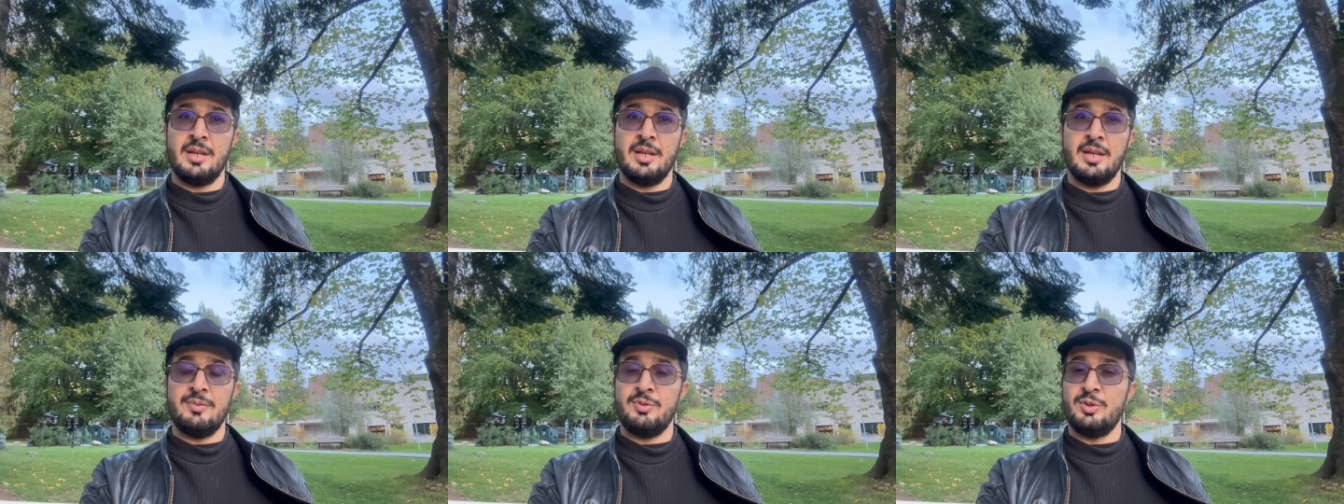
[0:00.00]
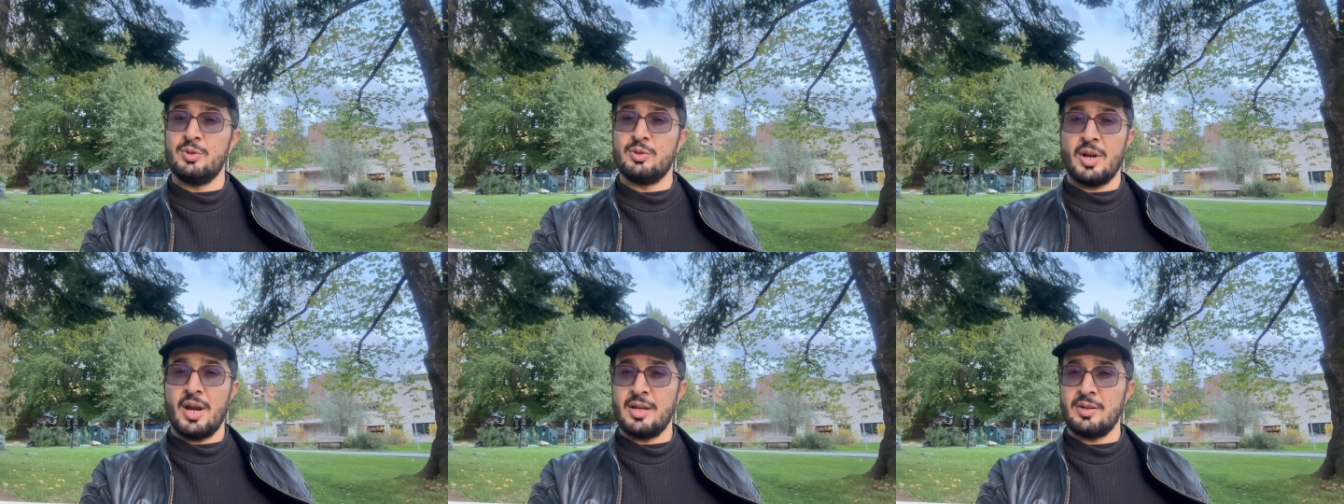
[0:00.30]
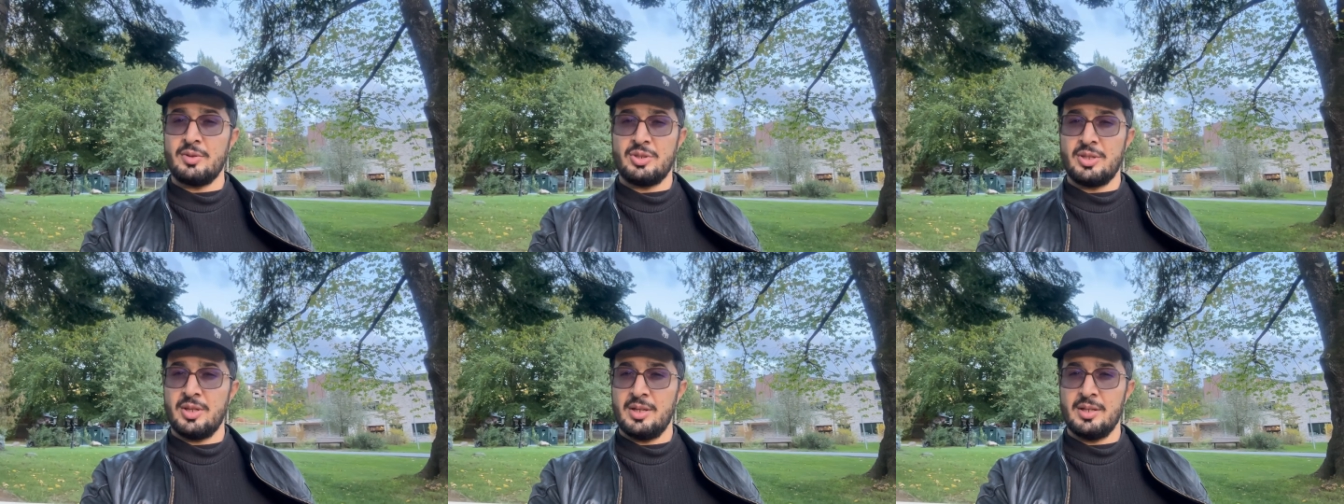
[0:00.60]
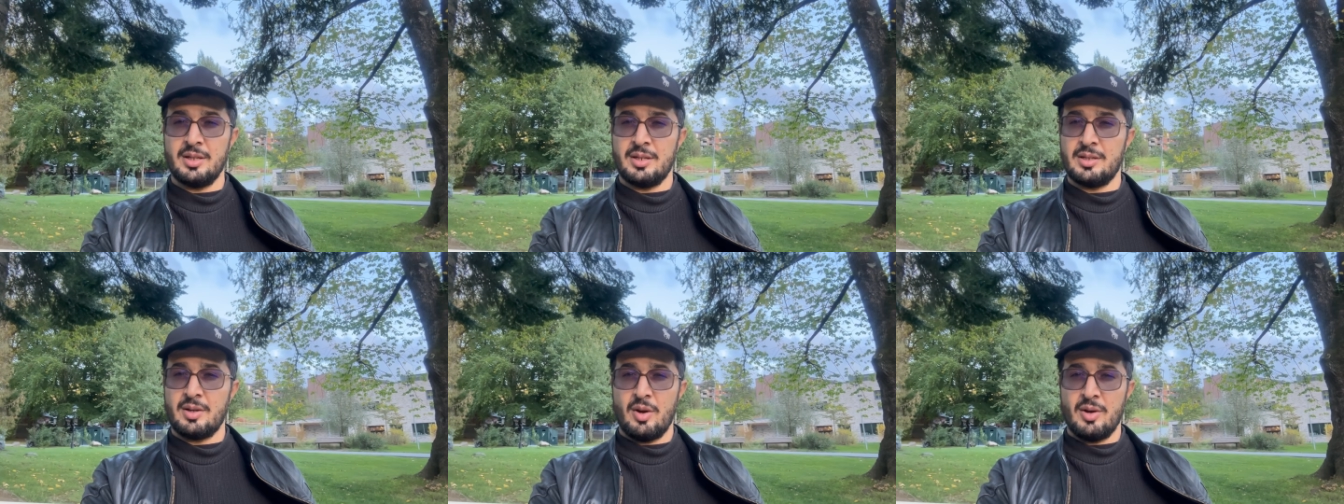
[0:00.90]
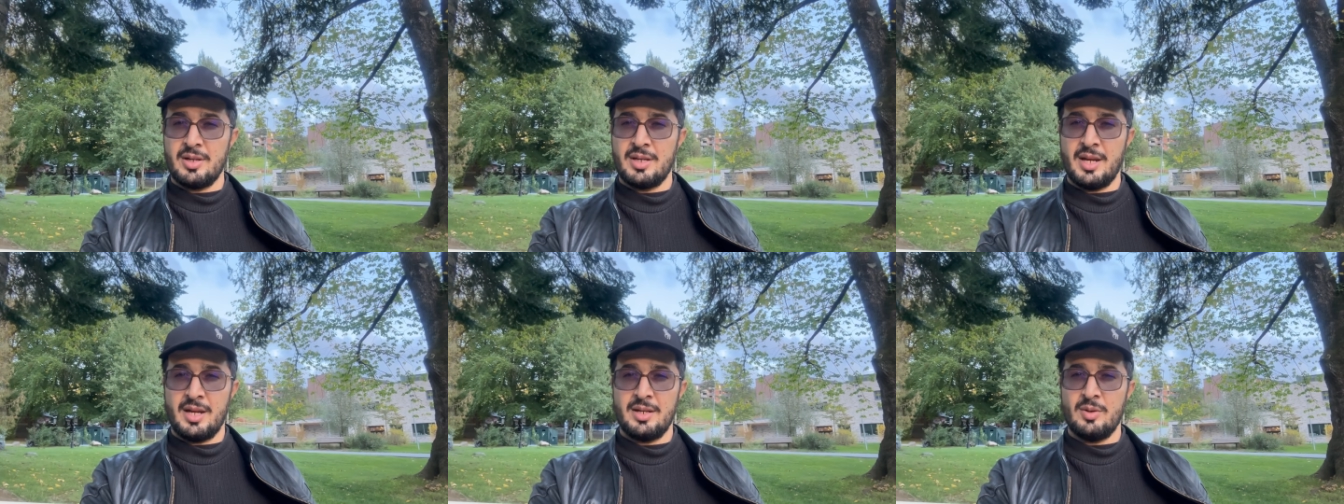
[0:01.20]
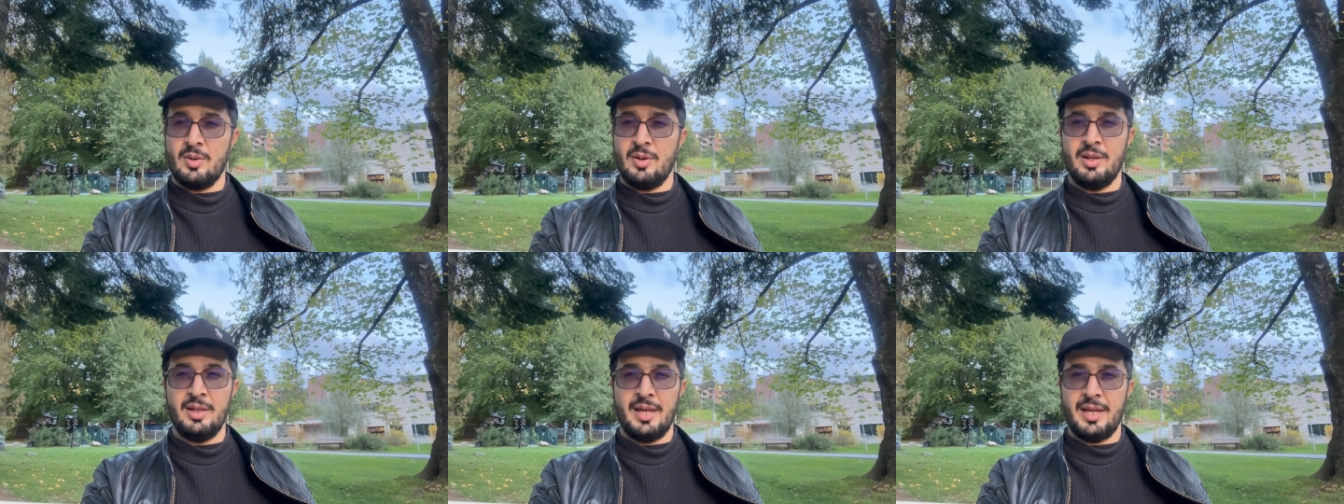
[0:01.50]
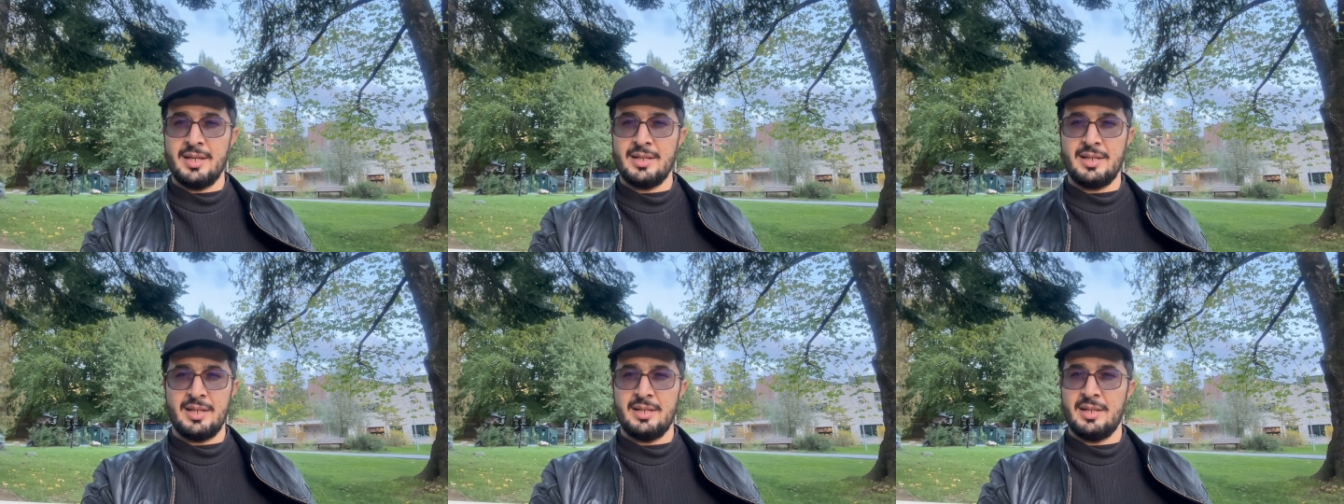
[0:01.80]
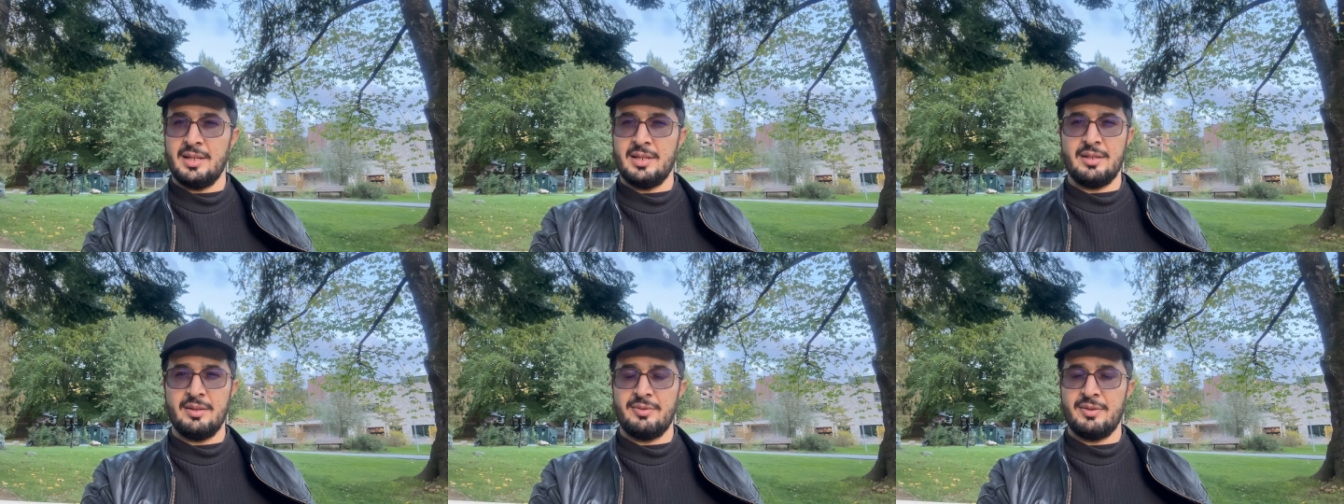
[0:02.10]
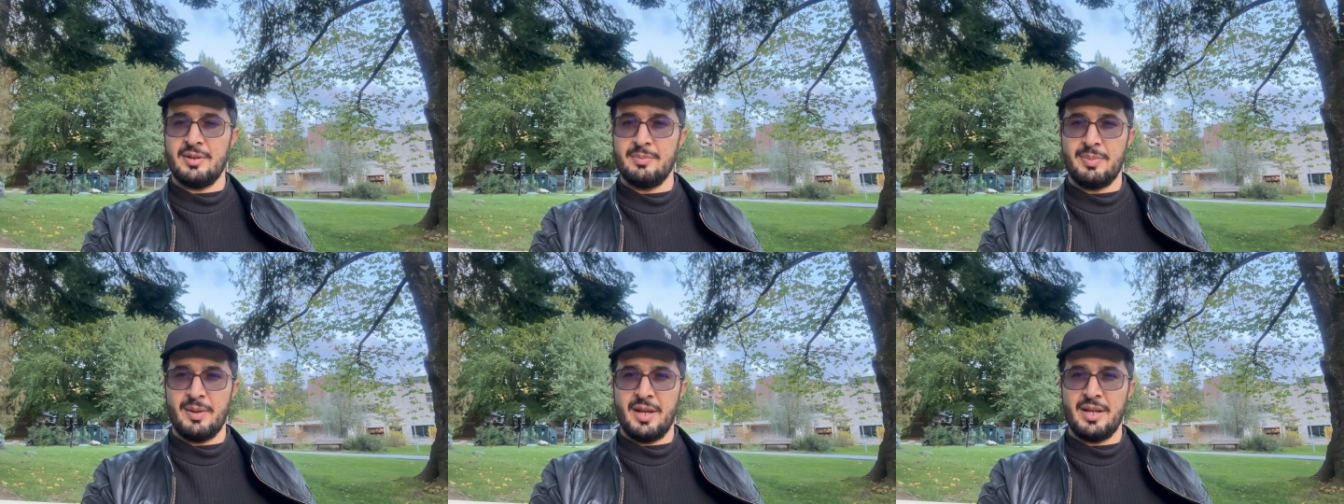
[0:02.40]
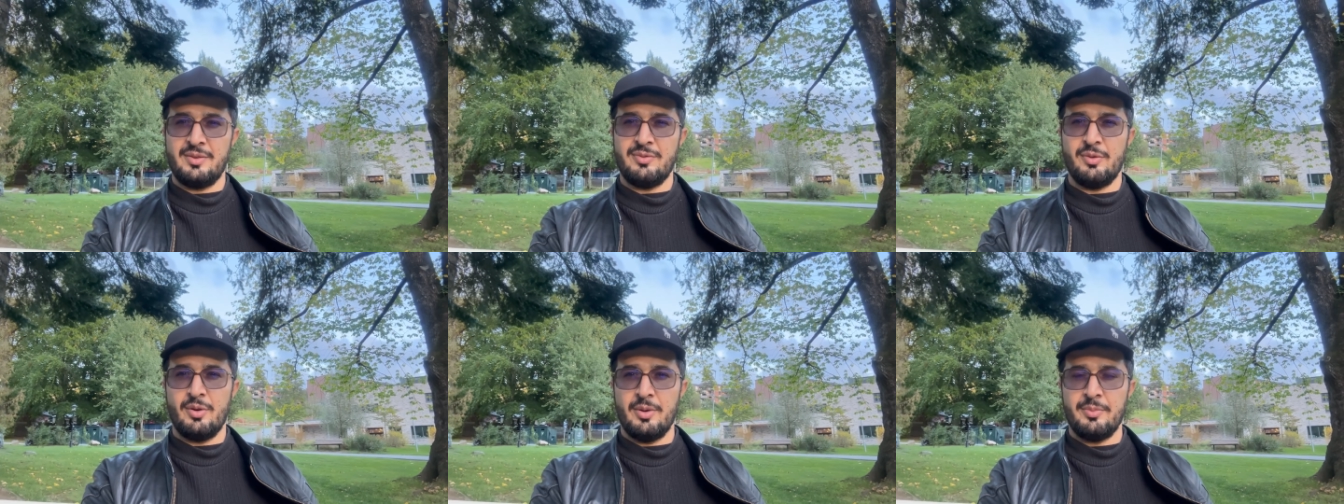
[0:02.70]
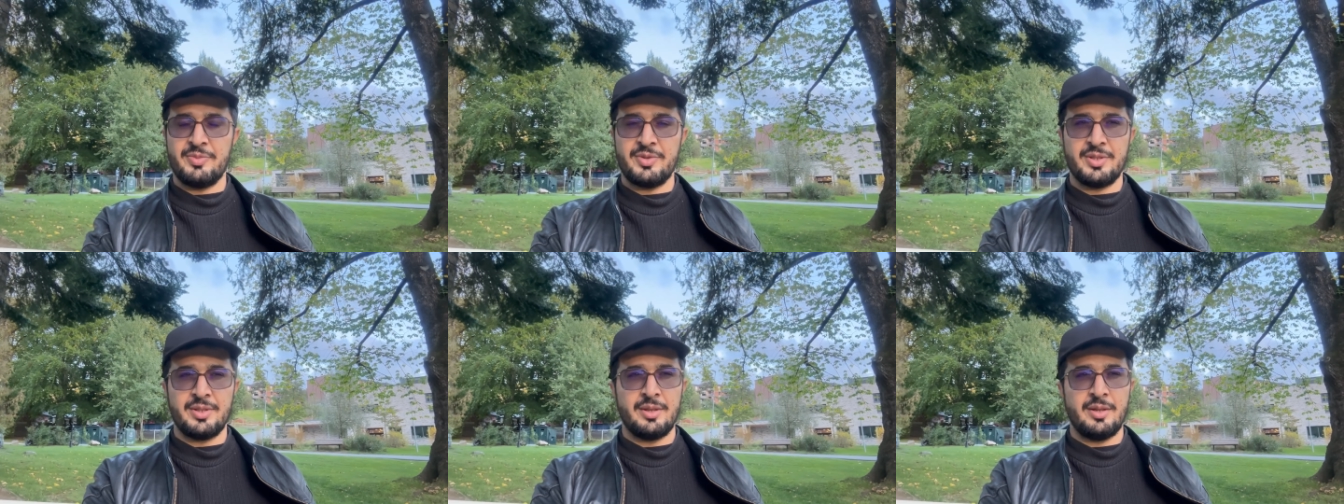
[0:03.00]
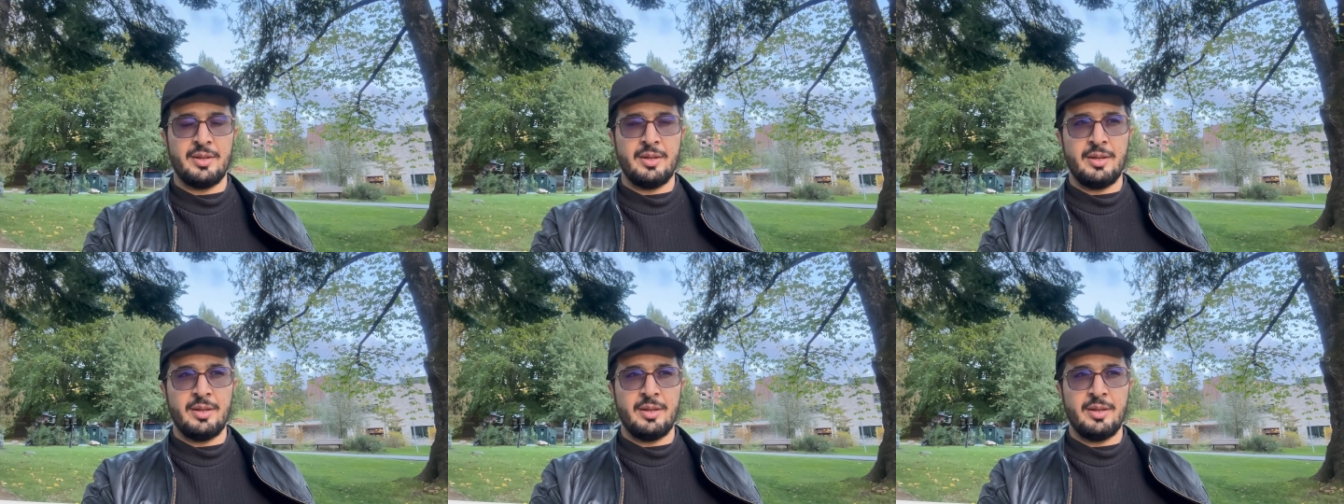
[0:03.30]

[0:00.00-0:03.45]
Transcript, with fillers: if you try to share the content on linkedin and different platforms